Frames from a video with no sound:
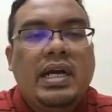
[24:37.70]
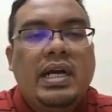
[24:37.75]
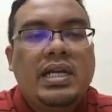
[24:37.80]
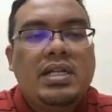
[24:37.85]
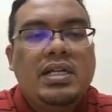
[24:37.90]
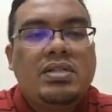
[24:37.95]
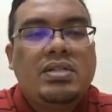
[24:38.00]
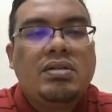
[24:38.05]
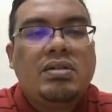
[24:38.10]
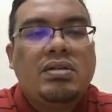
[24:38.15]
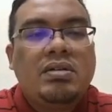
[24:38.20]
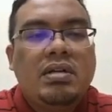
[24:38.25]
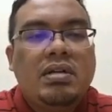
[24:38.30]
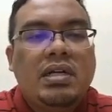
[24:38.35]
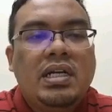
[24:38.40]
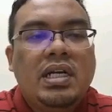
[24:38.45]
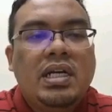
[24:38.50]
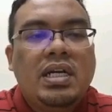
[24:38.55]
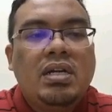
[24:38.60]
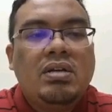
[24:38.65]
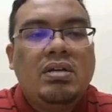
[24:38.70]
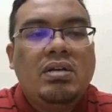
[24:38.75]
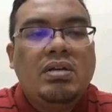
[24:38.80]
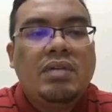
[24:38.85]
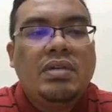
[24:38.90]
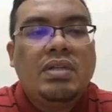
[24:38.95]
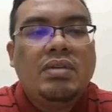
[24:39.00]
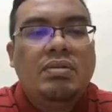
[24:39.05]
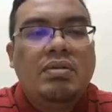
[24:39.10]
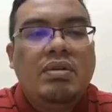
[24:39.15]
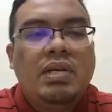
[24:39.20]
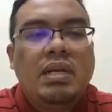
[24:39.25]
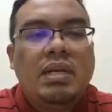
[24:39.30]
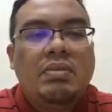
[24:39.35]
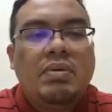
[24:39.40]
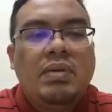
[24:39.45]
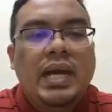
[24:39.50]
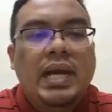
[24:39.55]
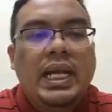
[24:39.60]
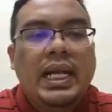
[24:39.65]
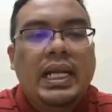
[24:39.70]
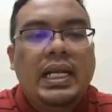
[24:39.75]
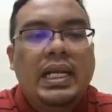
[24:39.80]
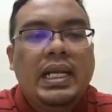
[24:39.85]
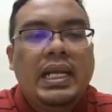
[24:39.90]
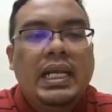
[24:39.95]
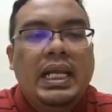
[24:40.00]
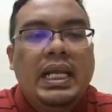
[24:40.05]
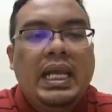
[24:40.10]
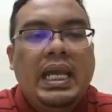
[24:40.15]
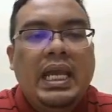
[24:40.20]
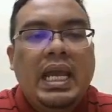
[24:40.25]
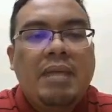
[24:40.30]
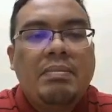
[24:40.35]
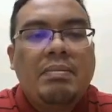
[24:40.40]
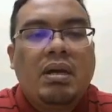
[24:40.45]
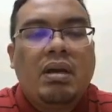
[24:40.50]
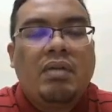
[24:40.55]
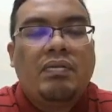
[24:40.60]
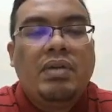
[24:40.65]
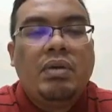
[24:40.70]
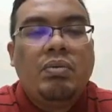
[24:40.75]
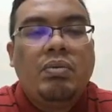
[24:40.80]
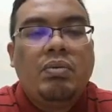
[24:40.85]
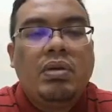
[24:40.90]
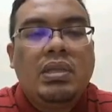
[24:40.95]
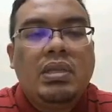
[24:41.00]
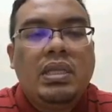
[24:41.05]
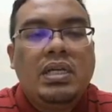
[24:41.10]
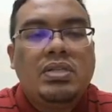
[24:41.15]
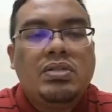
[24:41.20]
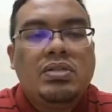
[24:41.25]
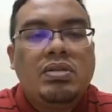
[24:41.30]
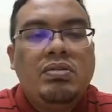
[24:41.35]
Right? So the clue given to you, number 1, he came out of the water.